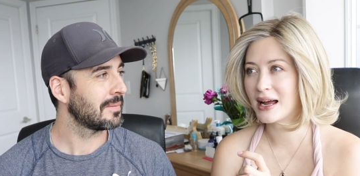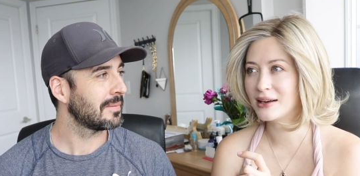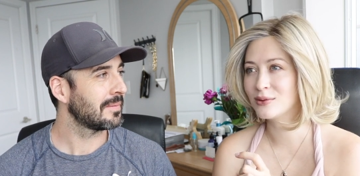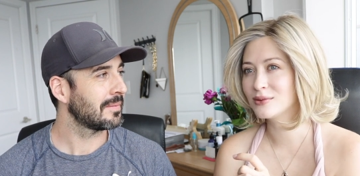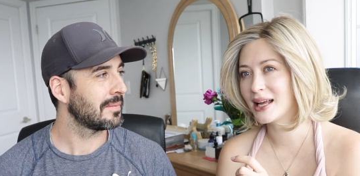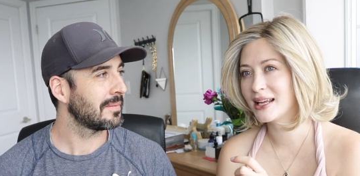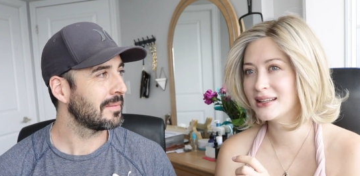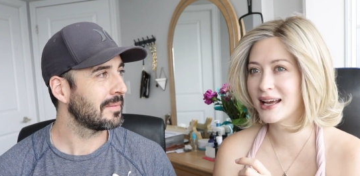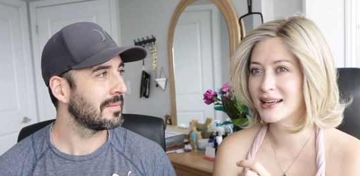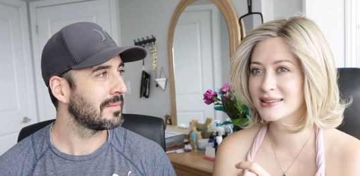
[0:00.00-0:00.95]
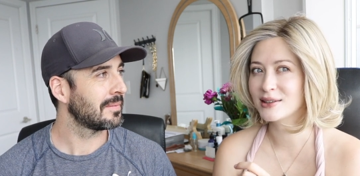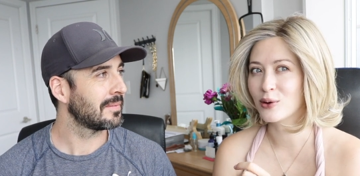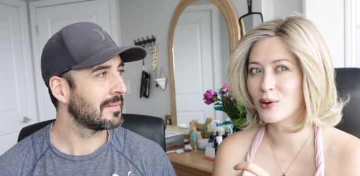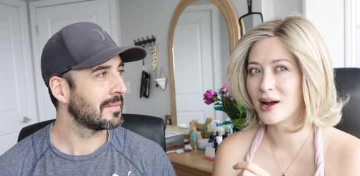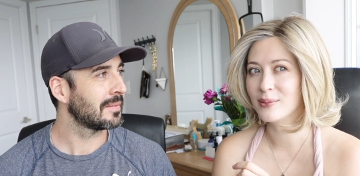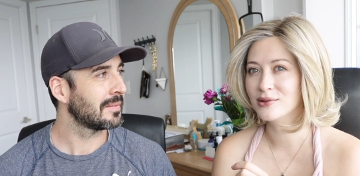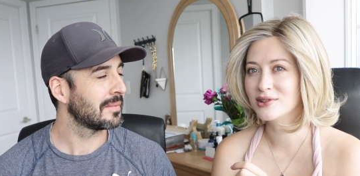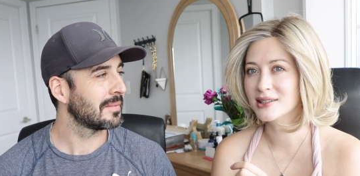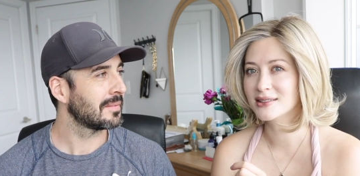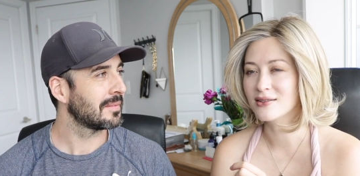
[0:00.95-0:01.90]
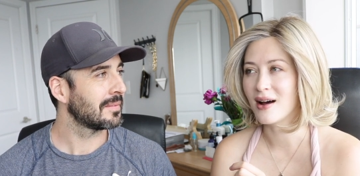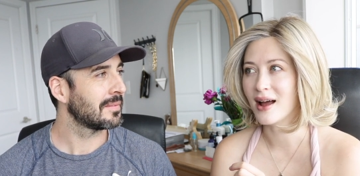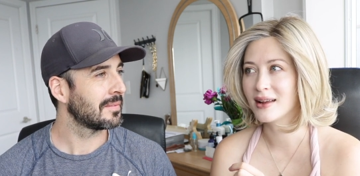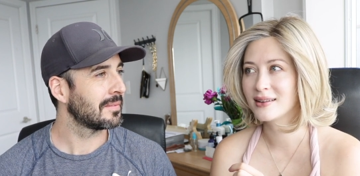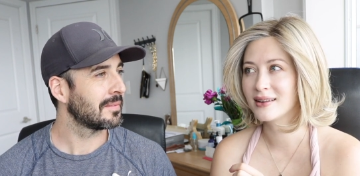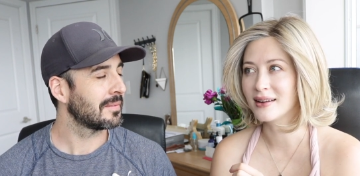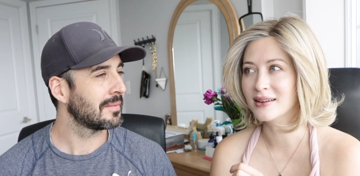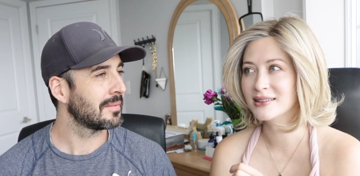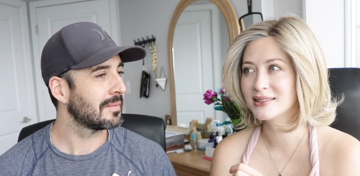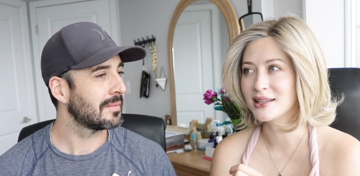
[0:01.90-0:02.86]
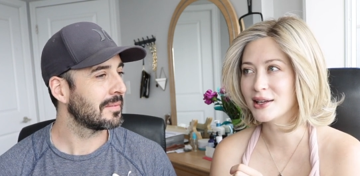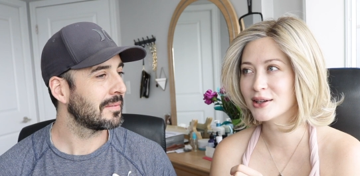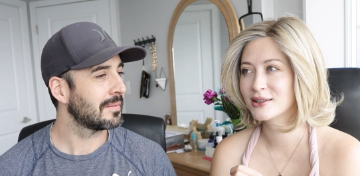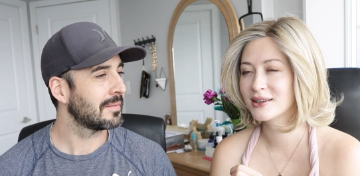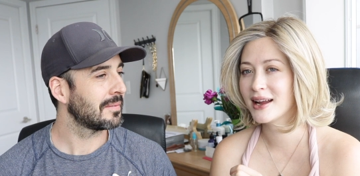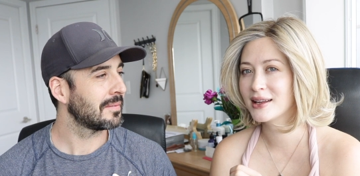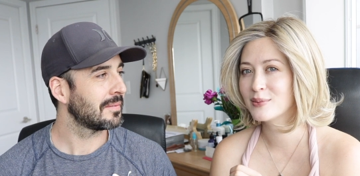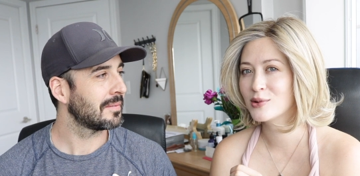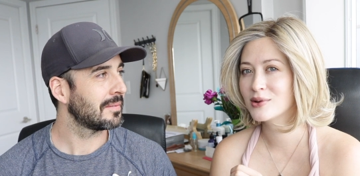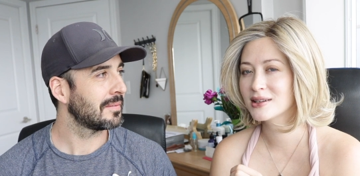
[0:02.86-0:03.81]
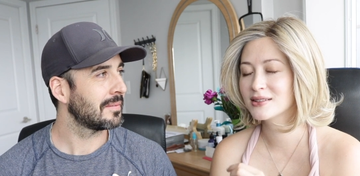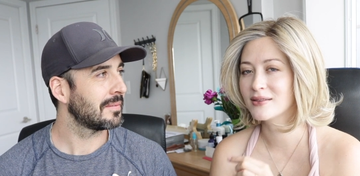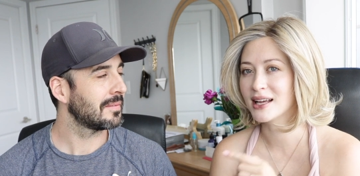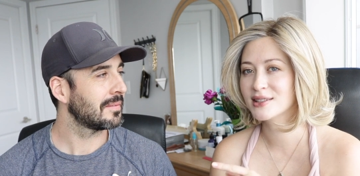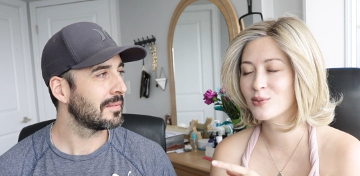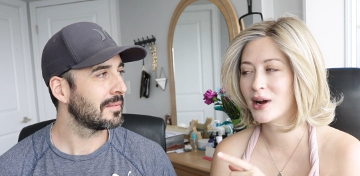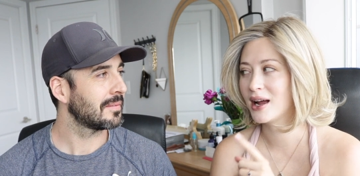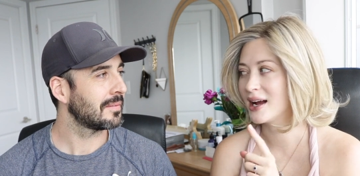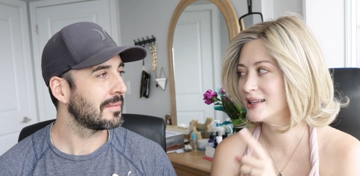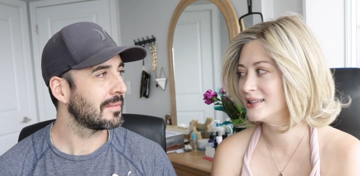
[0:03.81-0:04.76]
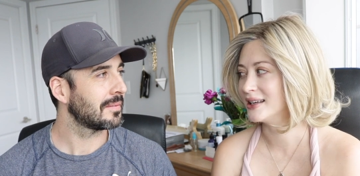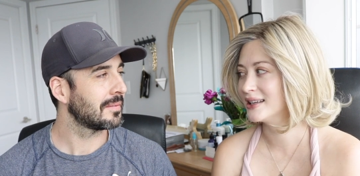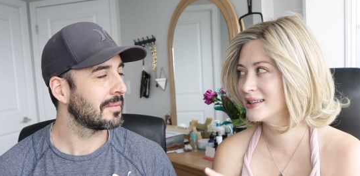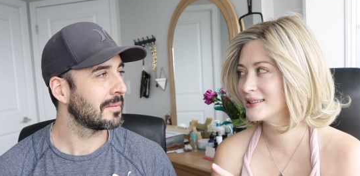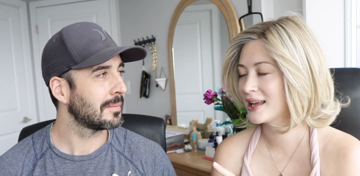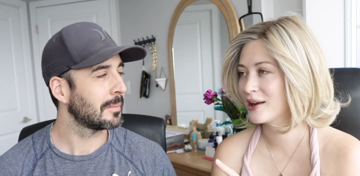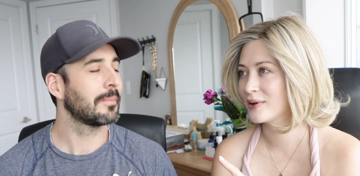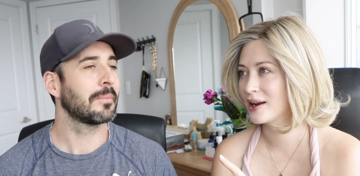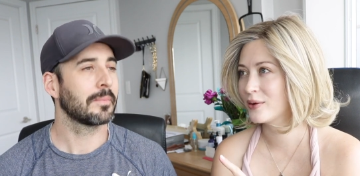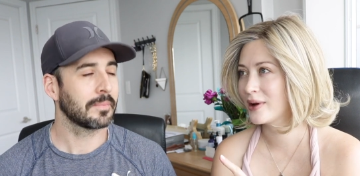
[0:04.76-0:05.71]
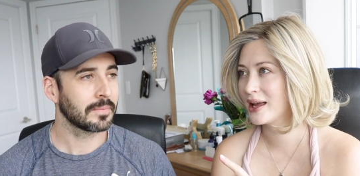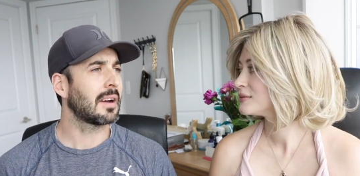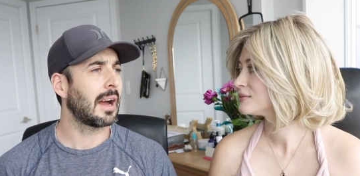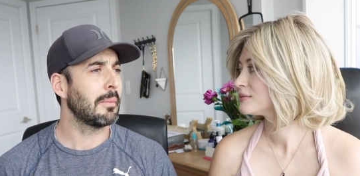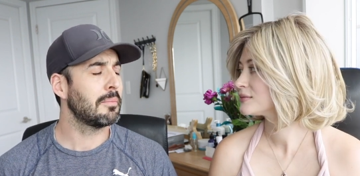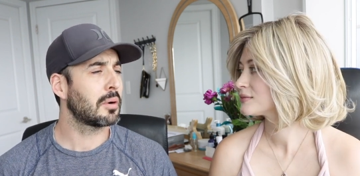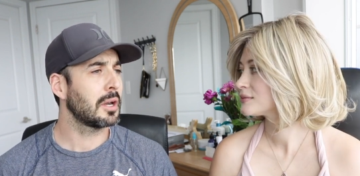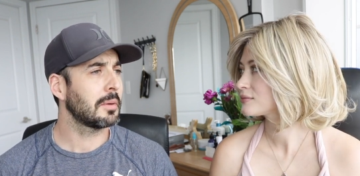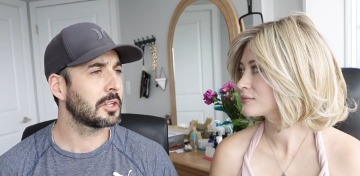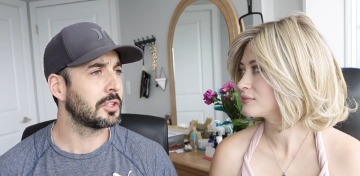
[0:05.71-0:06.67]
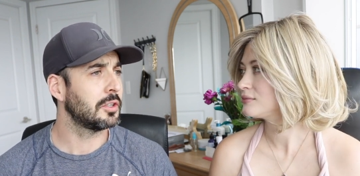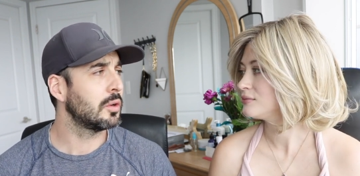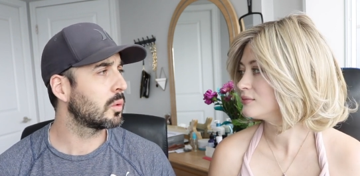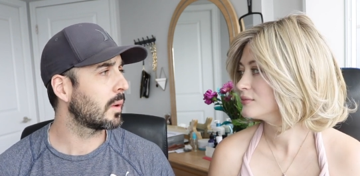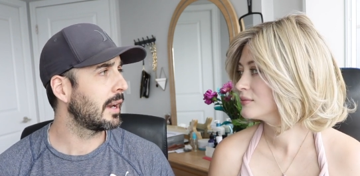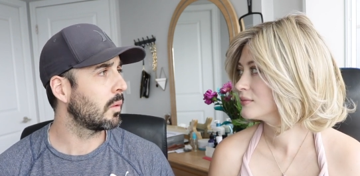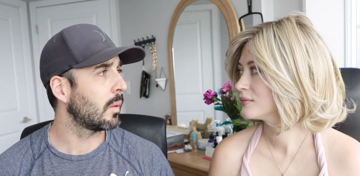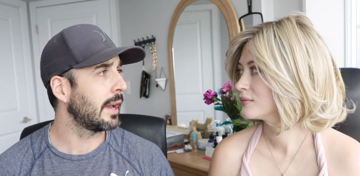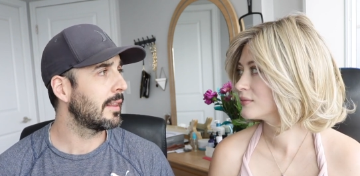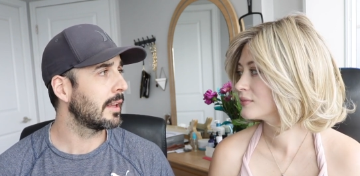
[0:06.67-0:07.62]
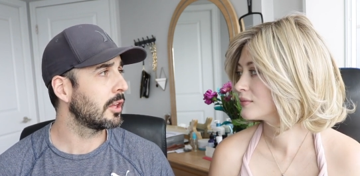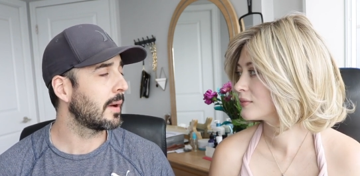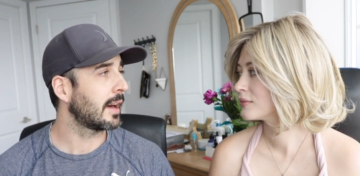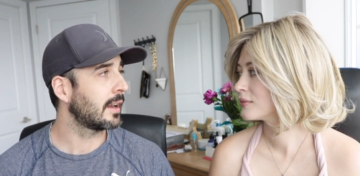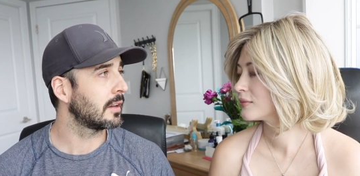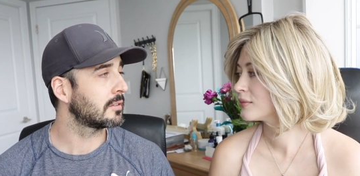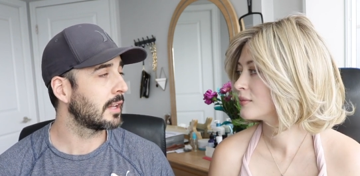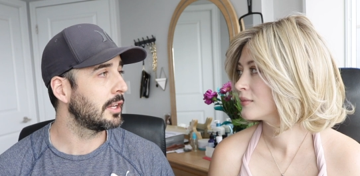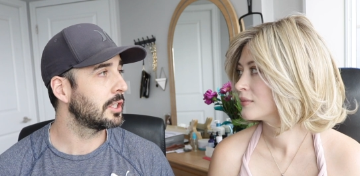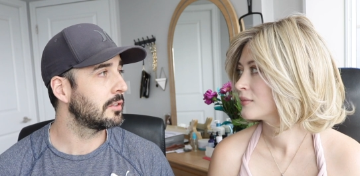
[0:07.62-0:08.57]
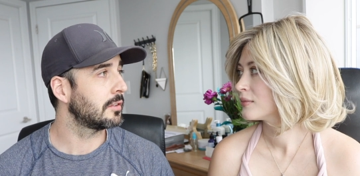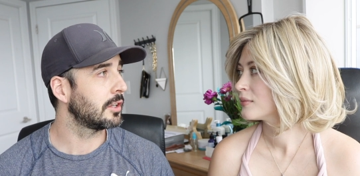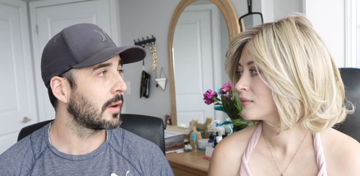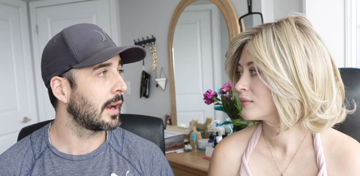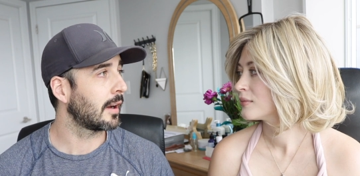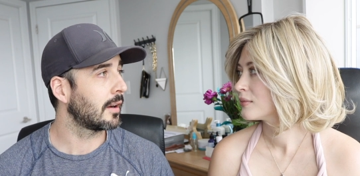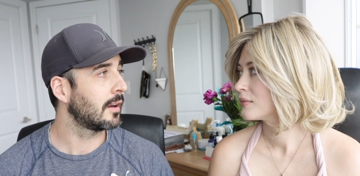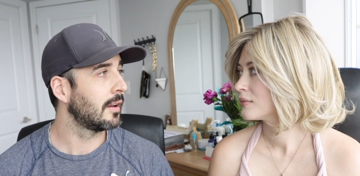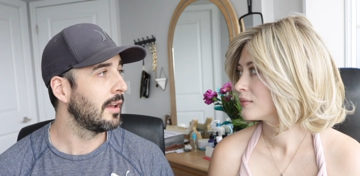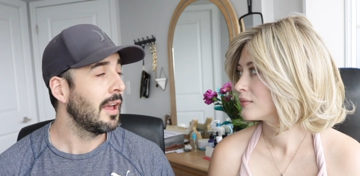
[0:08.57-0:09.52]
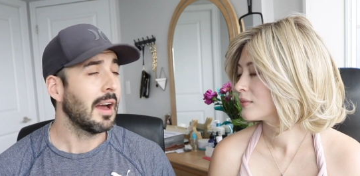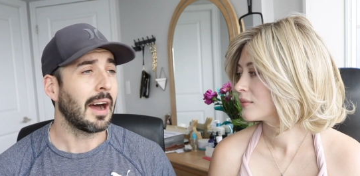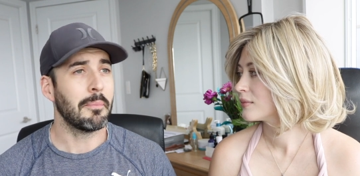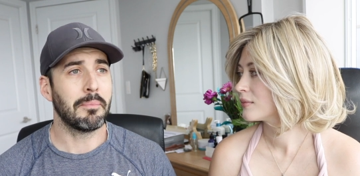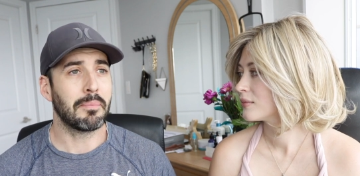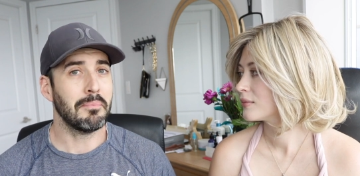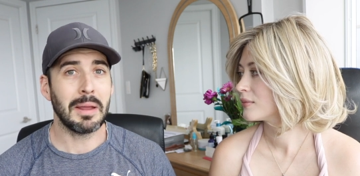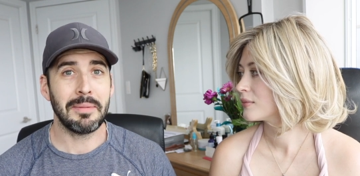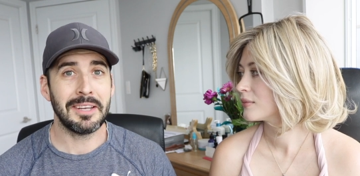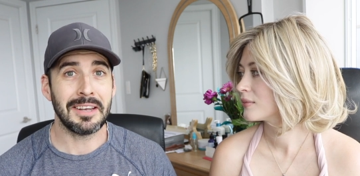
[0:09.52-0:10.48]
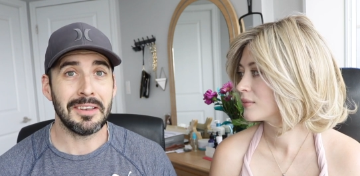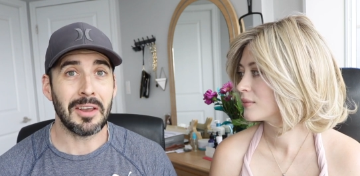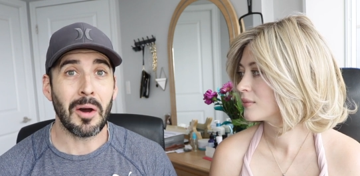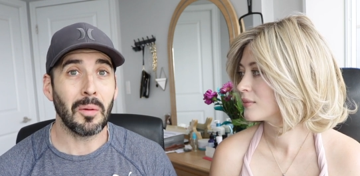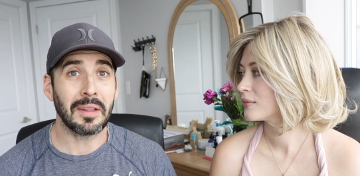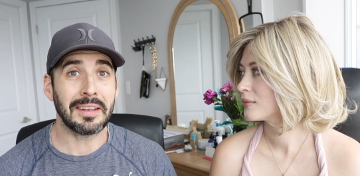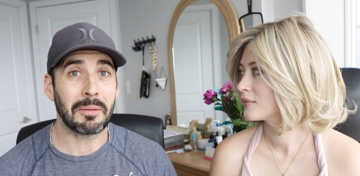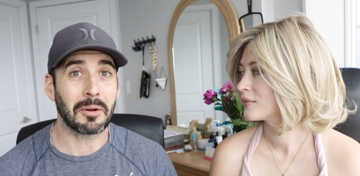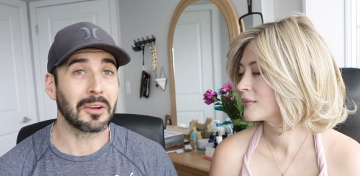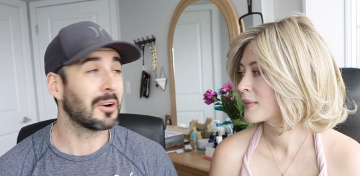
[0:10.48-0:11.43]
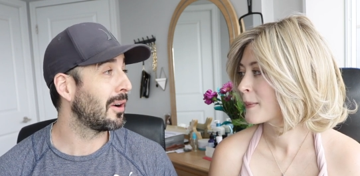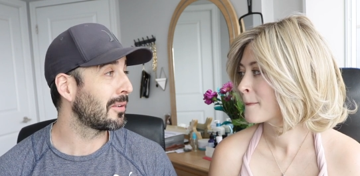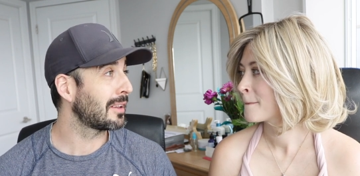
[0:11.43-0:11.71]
Speaker 1: I don't like that, so I'm just not gonna see her anymore. So that's why I didn't say it right away.
Speaker 2: I pretty much knew right away that you had extensions in your hair. I maybe didn't know that they were called